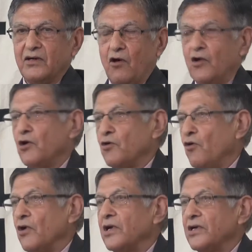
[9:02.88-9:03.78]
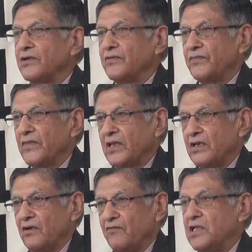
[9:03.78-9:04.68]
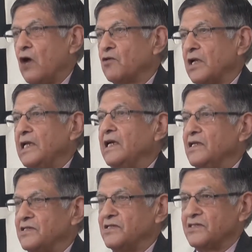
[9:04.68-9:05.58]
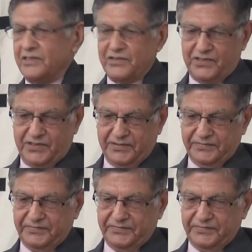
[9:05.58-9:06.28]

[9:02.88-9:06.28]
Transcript: on your own without legal assistance.